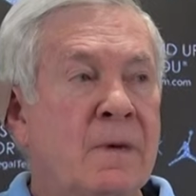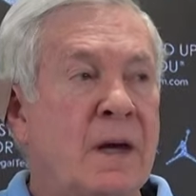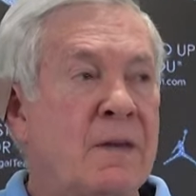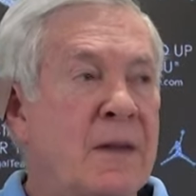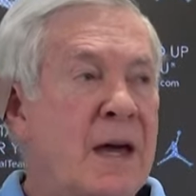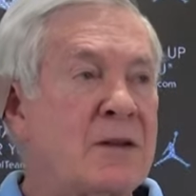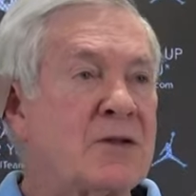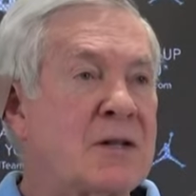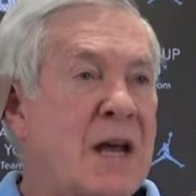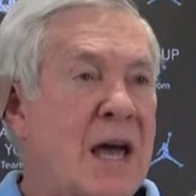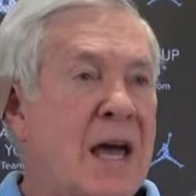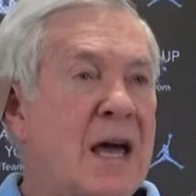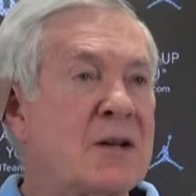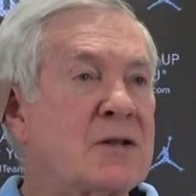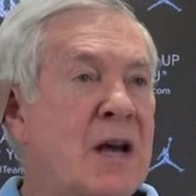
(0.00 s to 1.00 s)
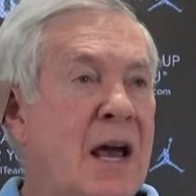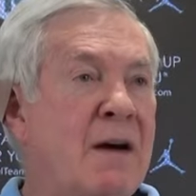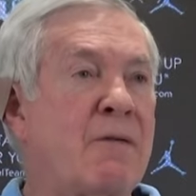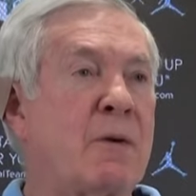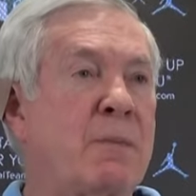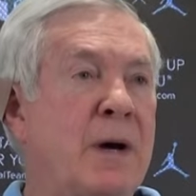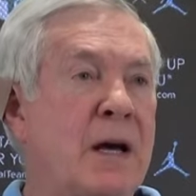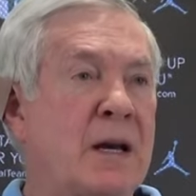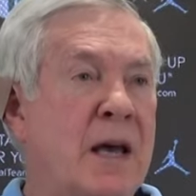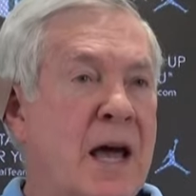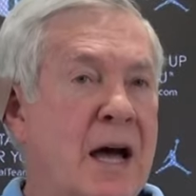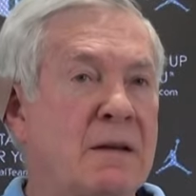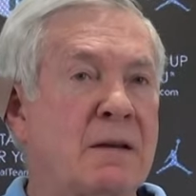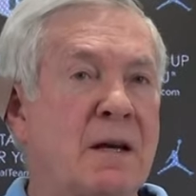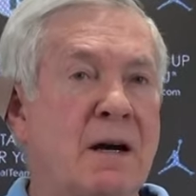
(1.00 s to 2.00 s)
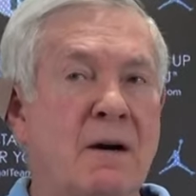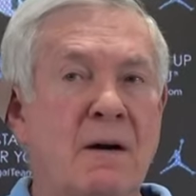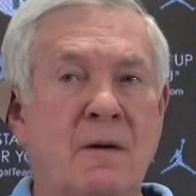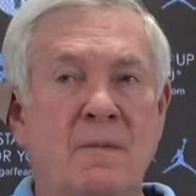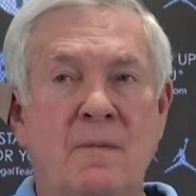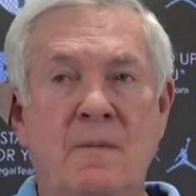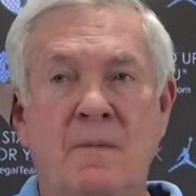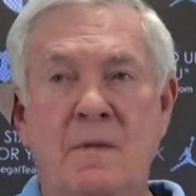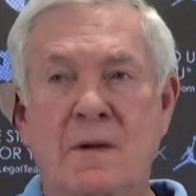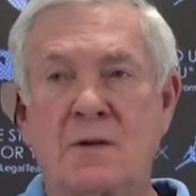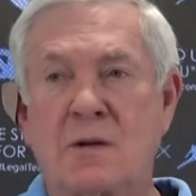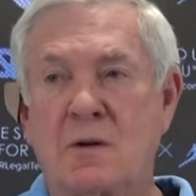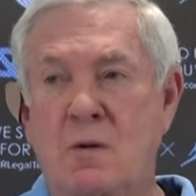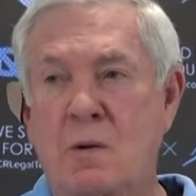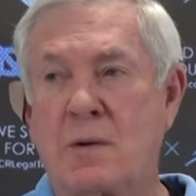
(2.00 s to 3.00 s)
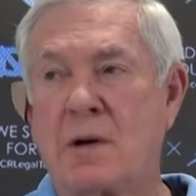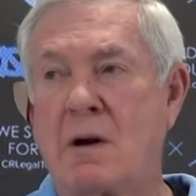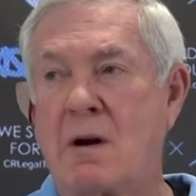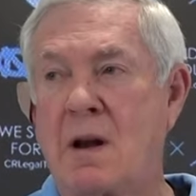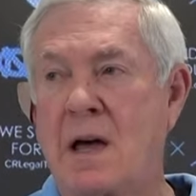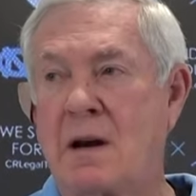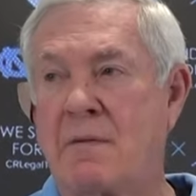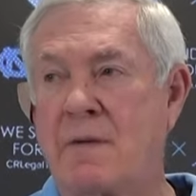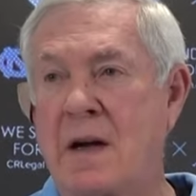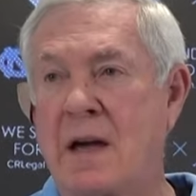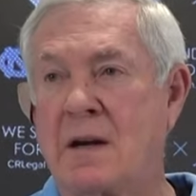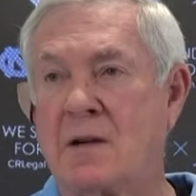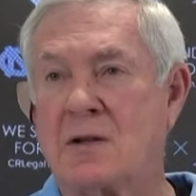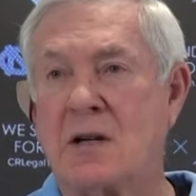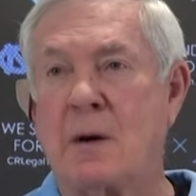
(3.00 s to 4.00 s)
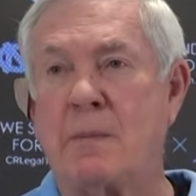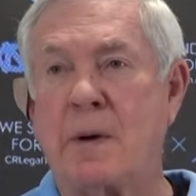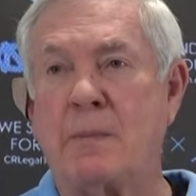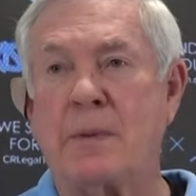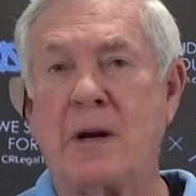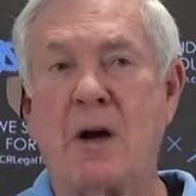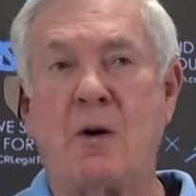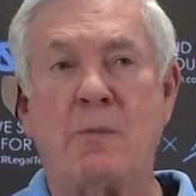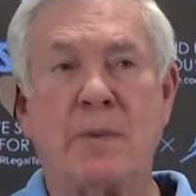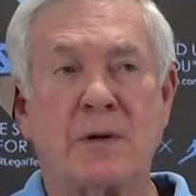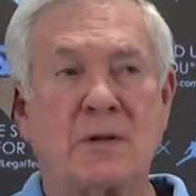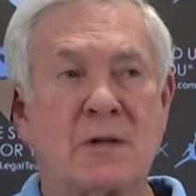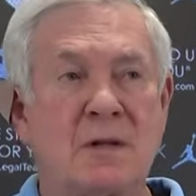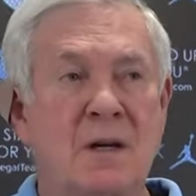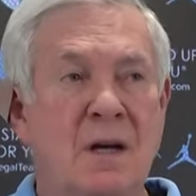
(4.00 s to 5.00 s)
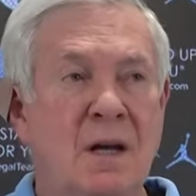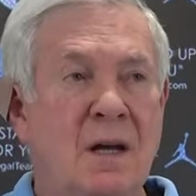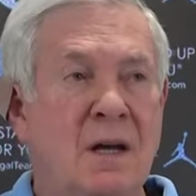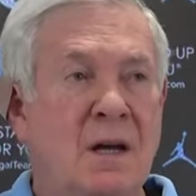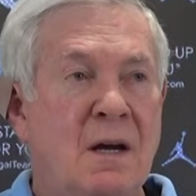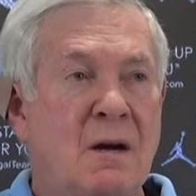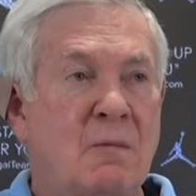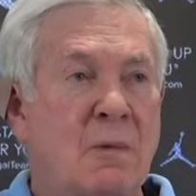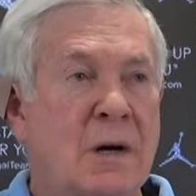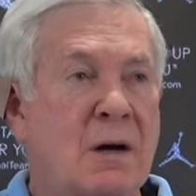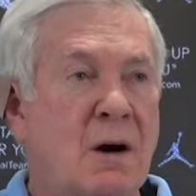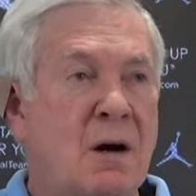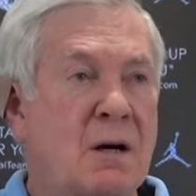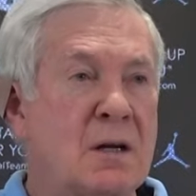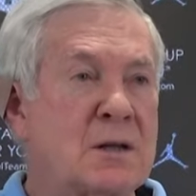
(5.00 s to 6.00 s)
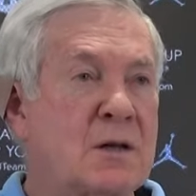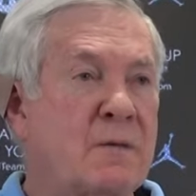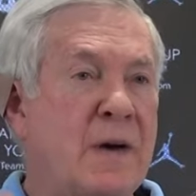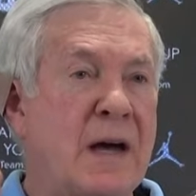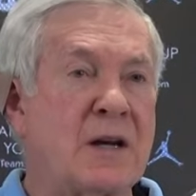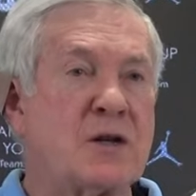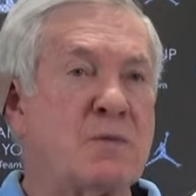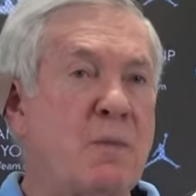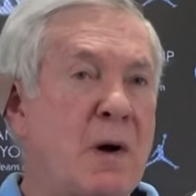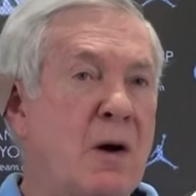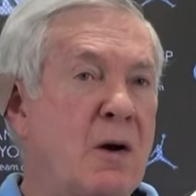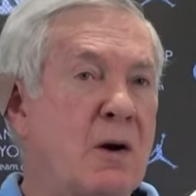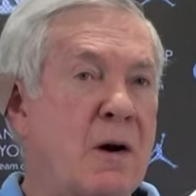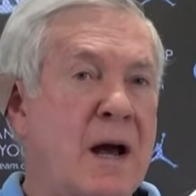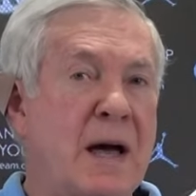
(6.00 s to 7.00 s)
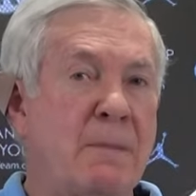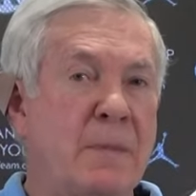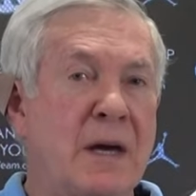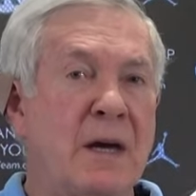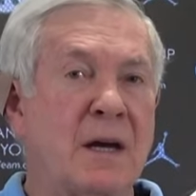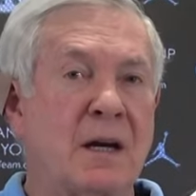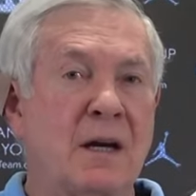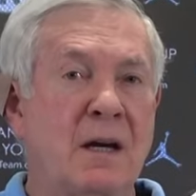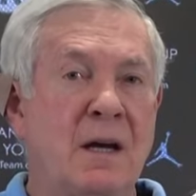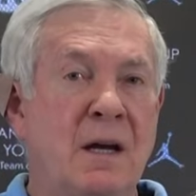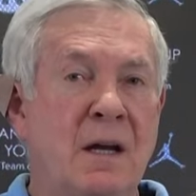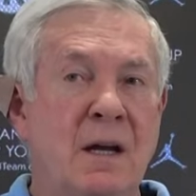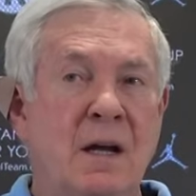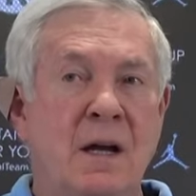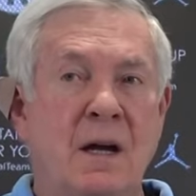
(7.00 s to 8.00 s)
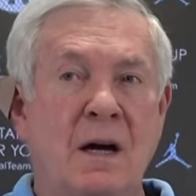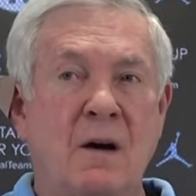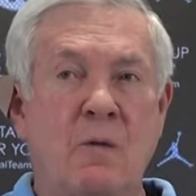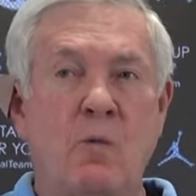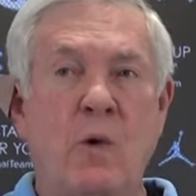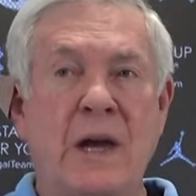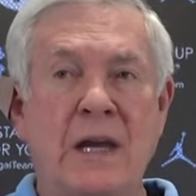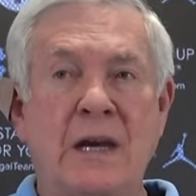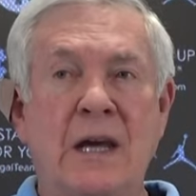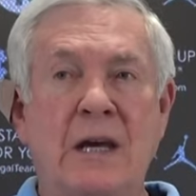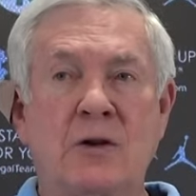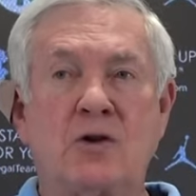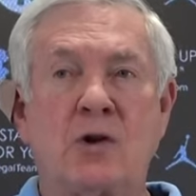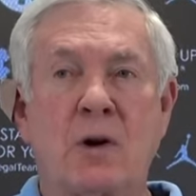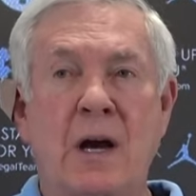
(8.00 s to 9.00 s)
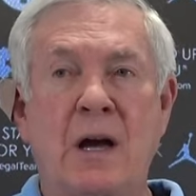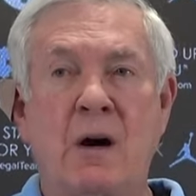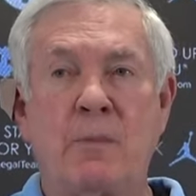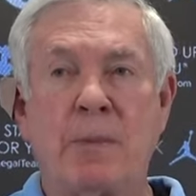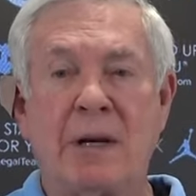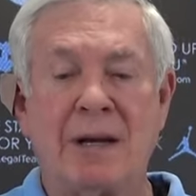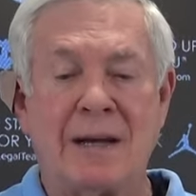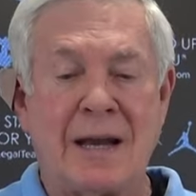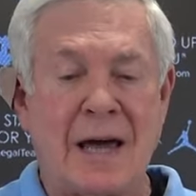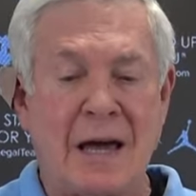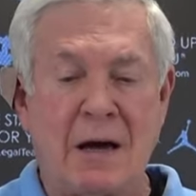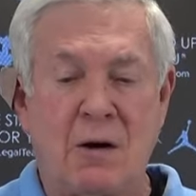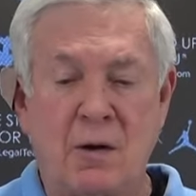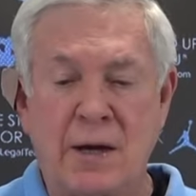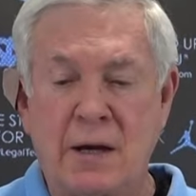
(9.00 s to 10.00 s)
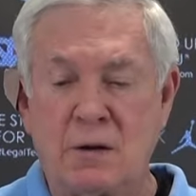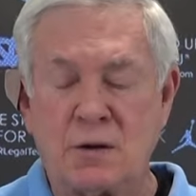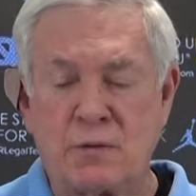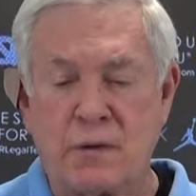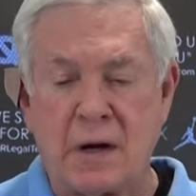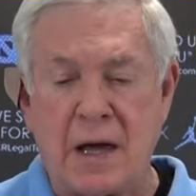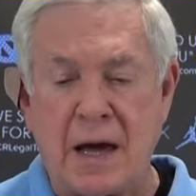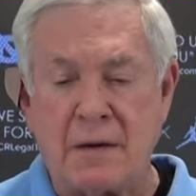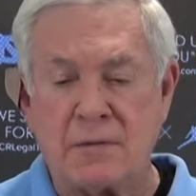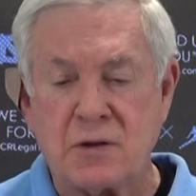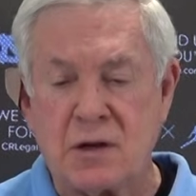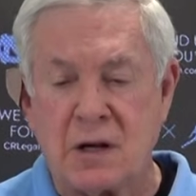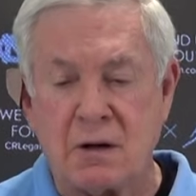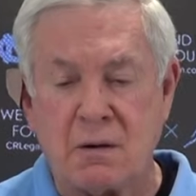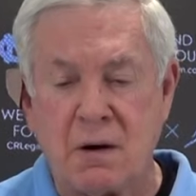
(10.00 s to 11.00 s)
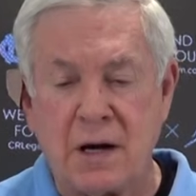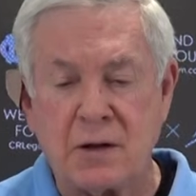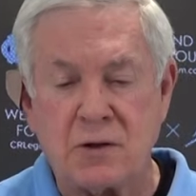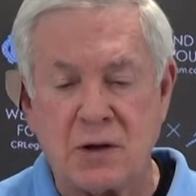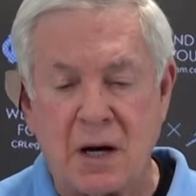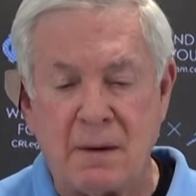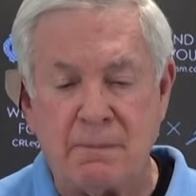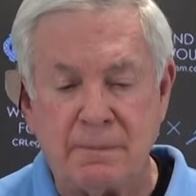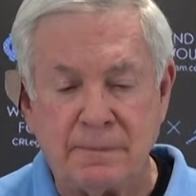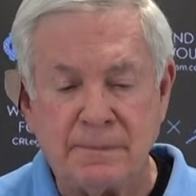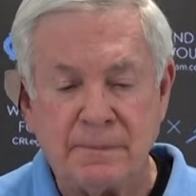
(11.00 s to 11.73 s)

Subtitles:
And that's to ask everybody out there that's a North Carolina fan to step up and help us. Regardless of how small or how big, we need your help in NIL. Heels for Life's done a great job.